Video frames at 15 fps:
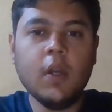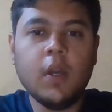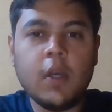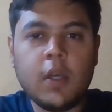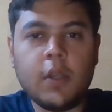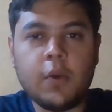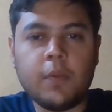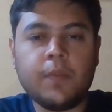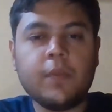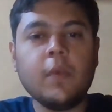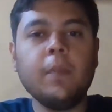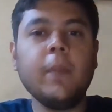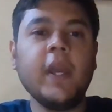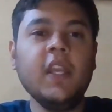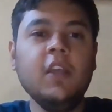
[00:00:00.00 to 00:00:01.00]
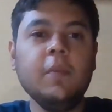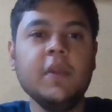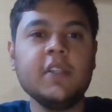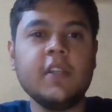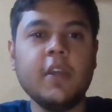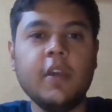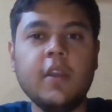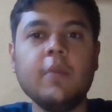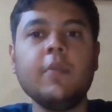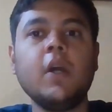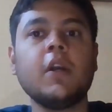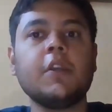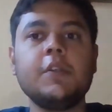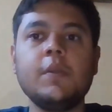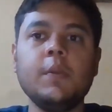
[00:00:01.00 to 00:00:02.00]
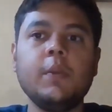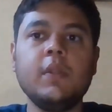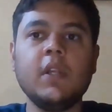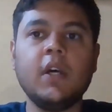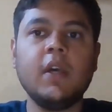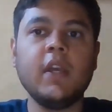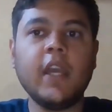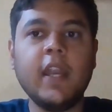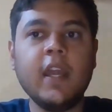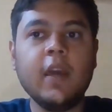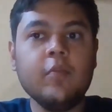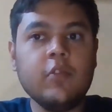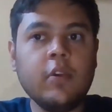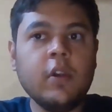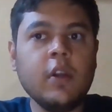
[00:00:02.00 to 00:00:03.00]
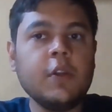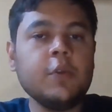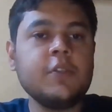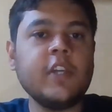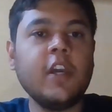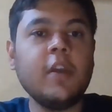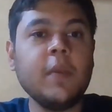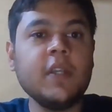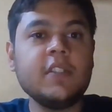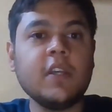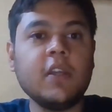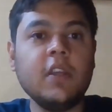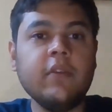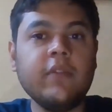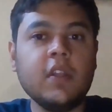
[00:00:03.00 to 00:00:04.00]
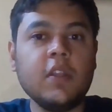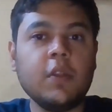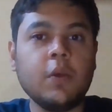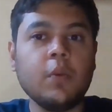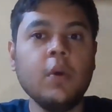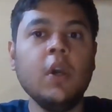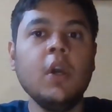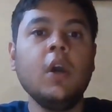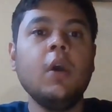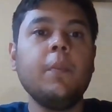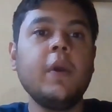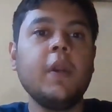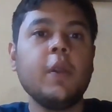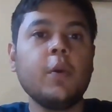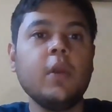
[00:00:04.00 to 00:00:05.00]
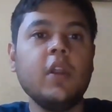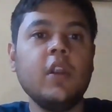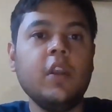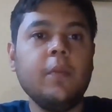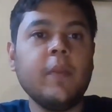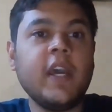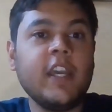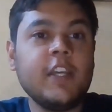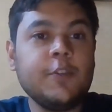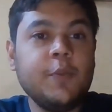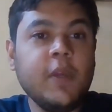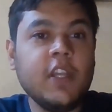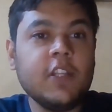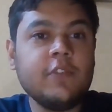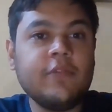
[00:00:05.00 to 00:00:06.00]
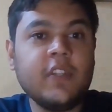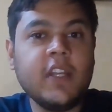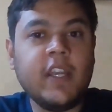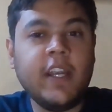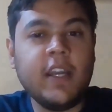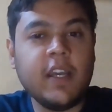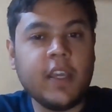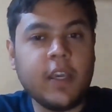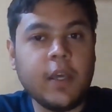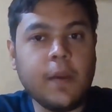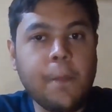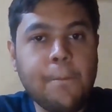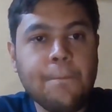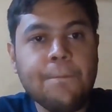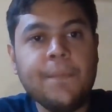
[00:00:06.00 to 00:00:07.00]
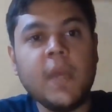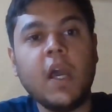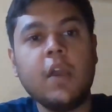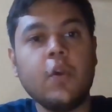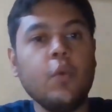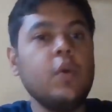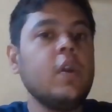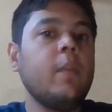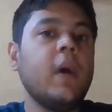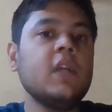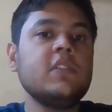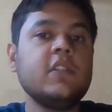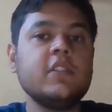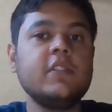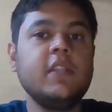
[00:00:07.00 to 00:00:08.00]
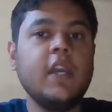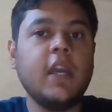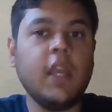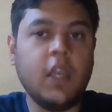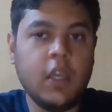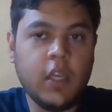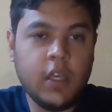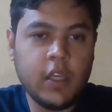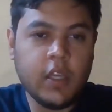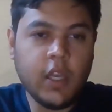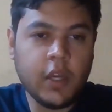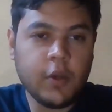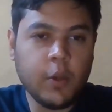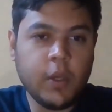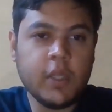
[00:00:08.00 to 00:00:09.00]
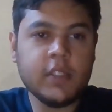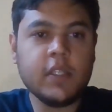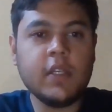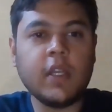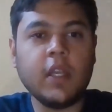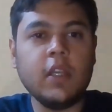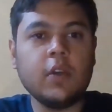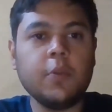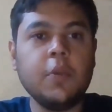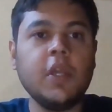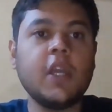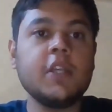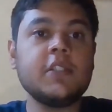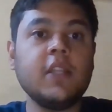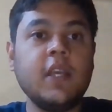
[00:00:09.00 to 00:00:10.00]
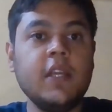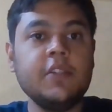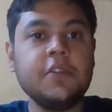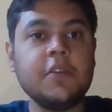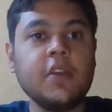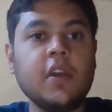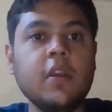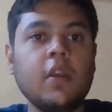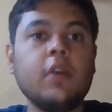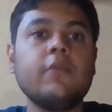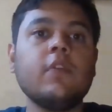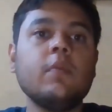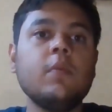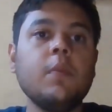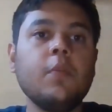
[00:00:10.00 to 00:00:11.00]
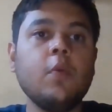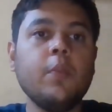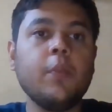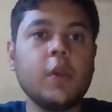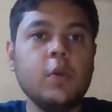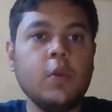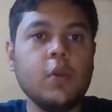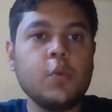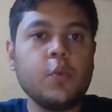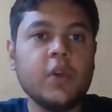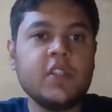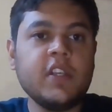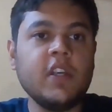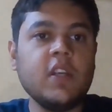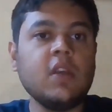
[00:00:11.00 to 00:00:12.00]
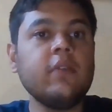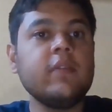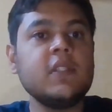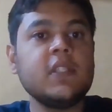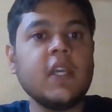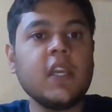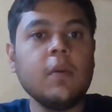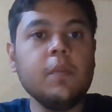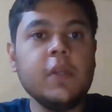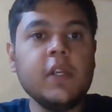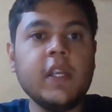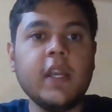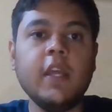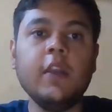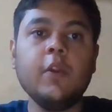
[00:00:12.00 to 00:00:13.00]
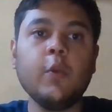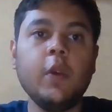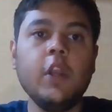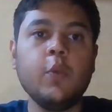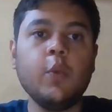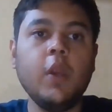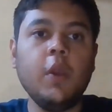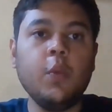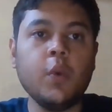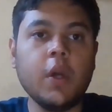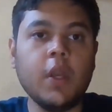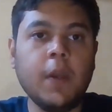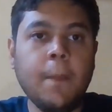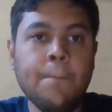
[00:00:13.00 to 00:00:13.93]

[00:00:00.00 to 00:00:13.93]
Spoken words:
Hello, my name is Hiram Lakrishnamitla and I'm thrilled to share my journey with you, particularly my experience with the Data Gyan. I hold a bachelor's degree in electronics and telecommunication engineering from the Mumbai University, which I completed in 2021.